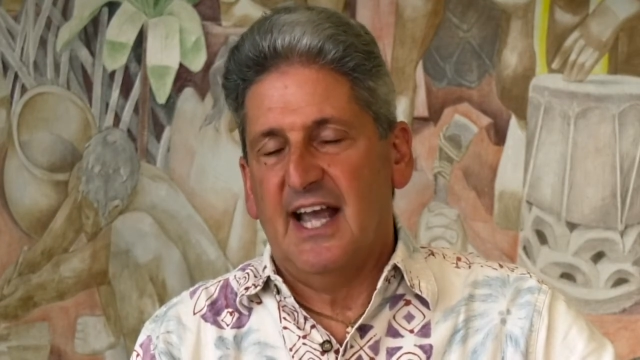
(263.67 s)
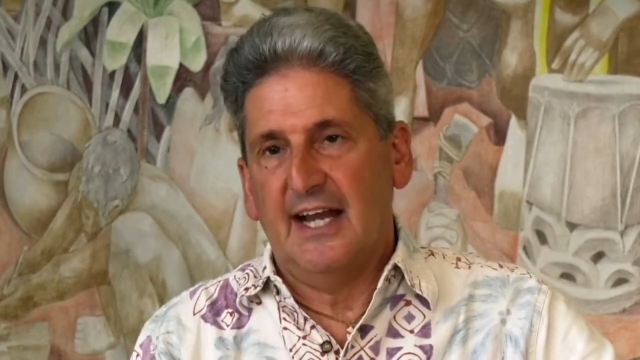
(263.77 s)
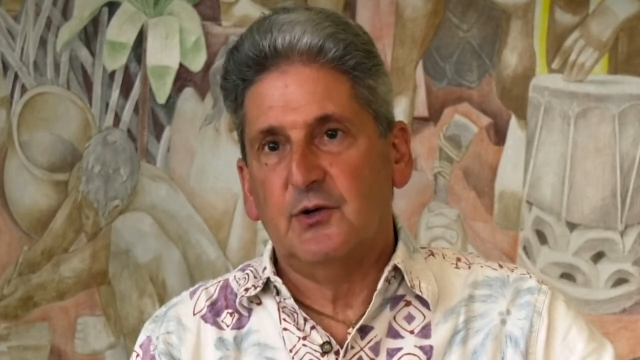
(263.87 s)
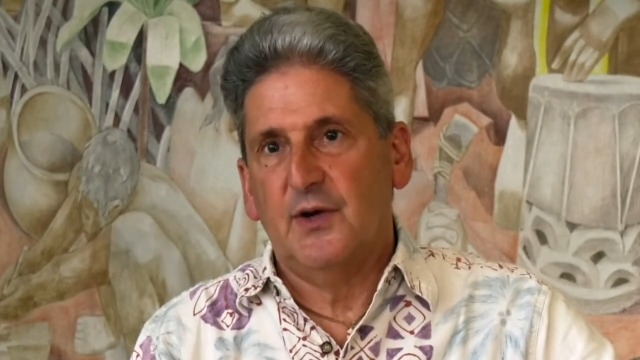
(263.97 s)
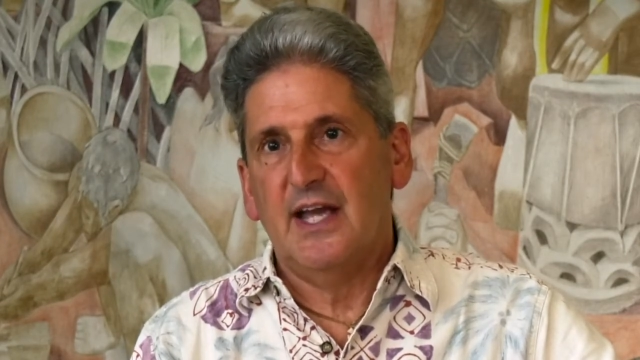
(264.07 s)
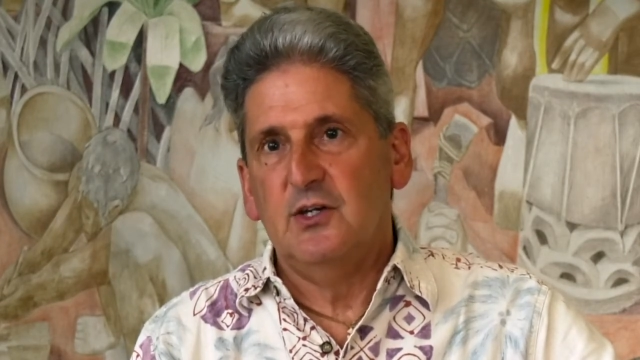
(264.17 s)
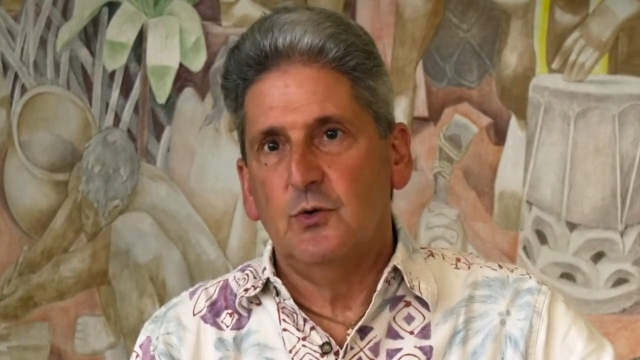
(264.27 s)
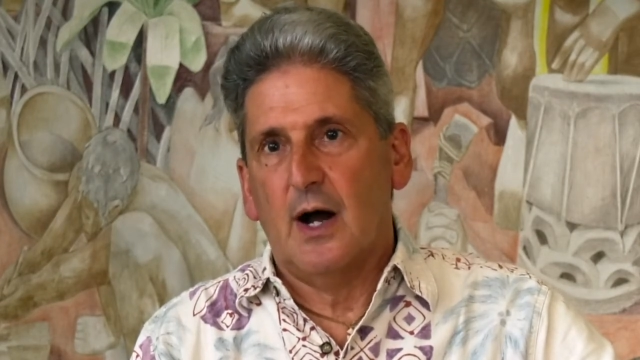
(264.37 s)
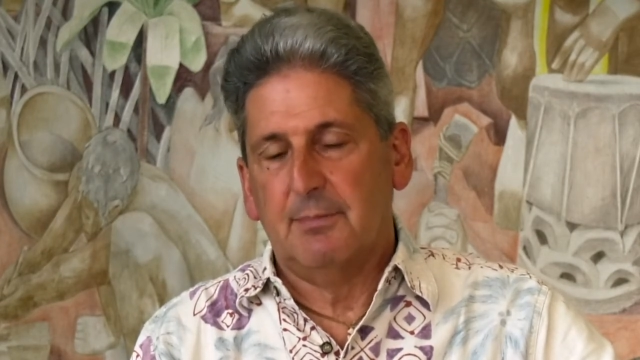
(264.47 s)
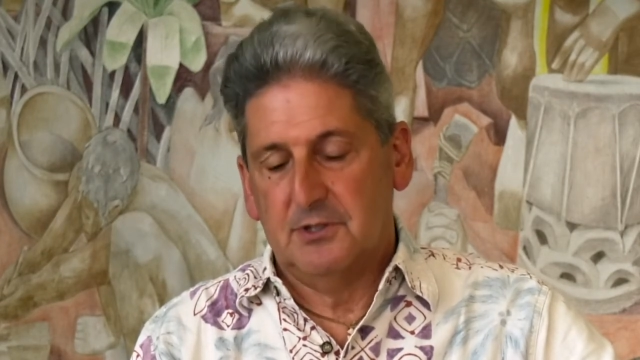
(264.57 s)
and create
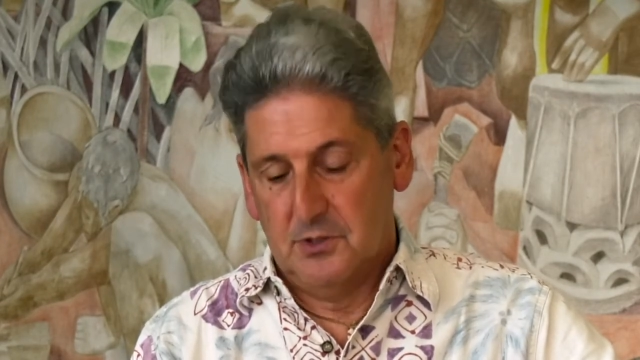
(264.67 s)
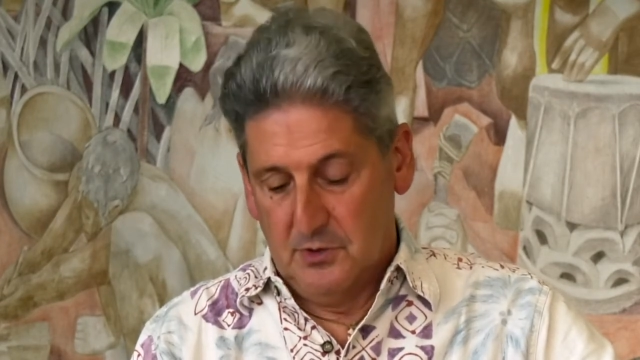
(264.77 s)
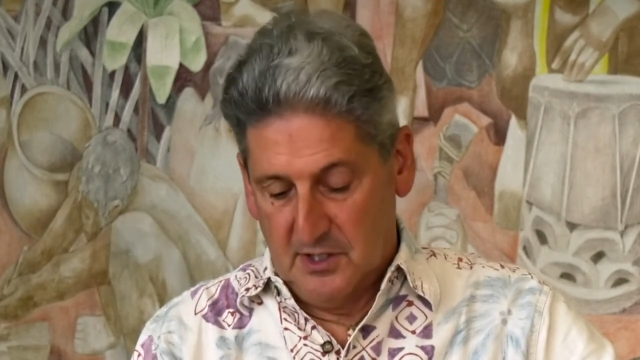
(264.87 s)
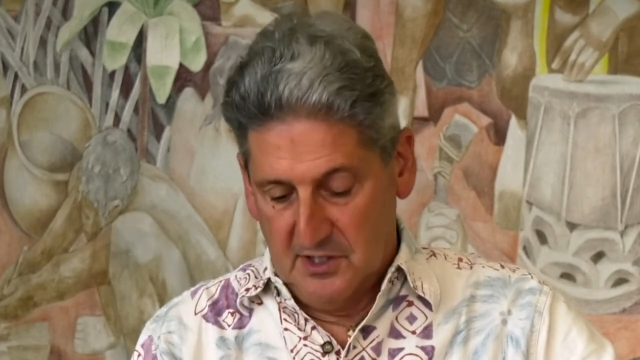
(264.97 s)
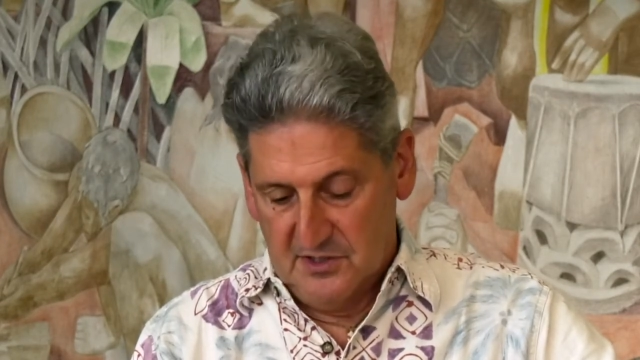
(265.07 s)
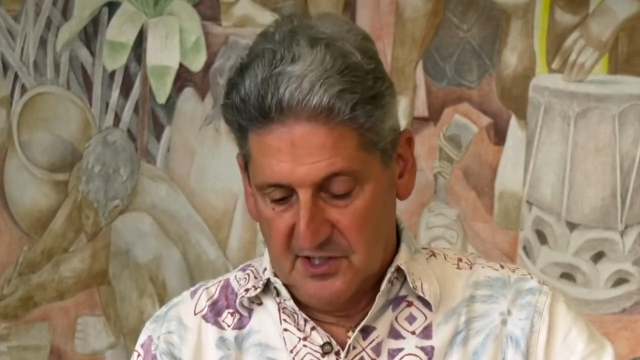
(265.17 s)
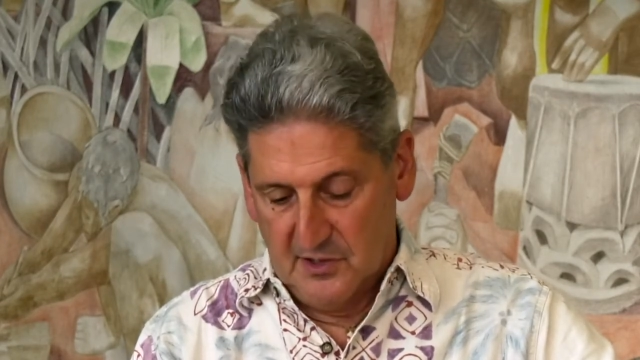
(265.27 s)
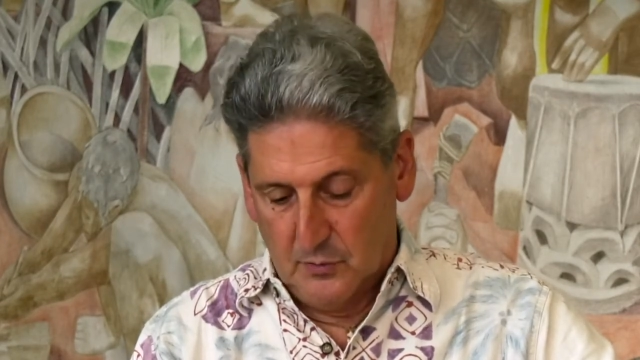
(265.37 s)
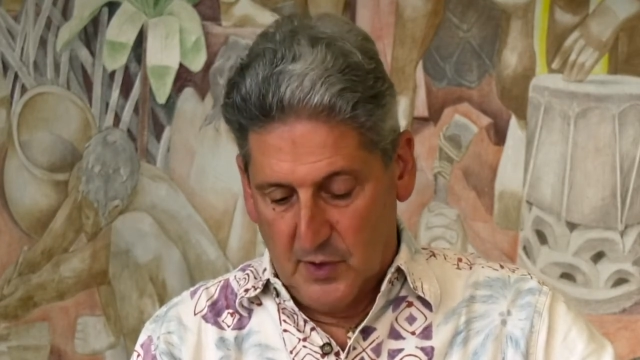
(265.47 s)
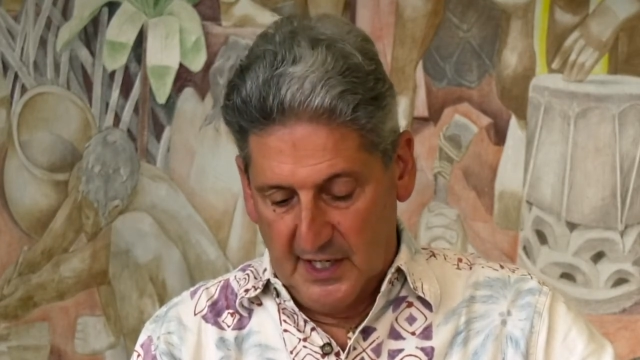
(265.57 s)
new opportunities in
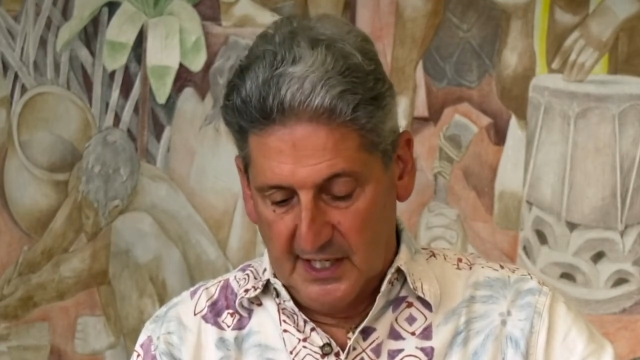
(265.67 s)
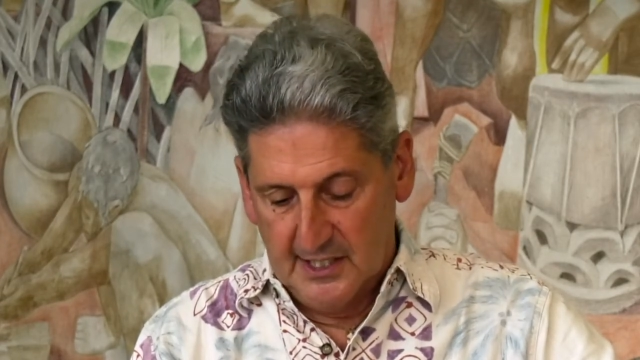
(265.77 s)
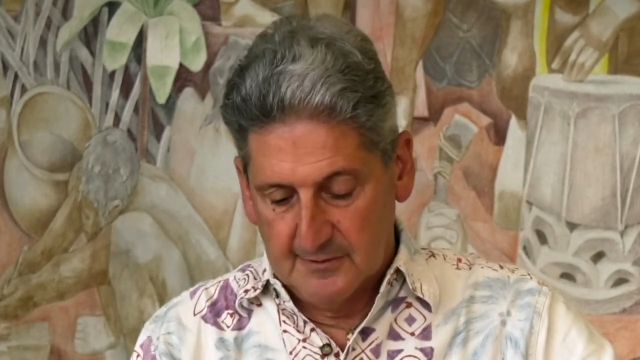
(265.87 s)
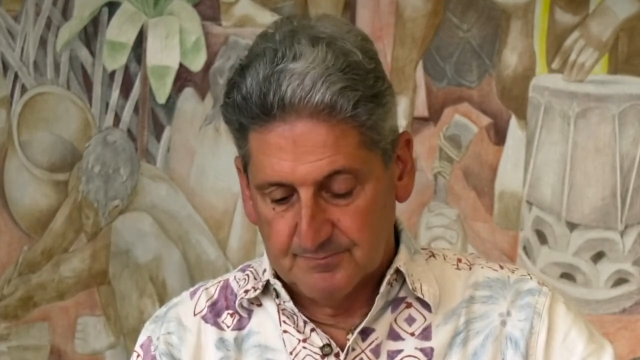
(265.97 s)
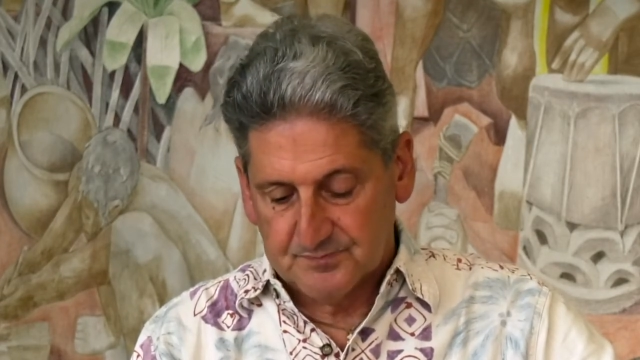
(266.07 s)
Hawaii.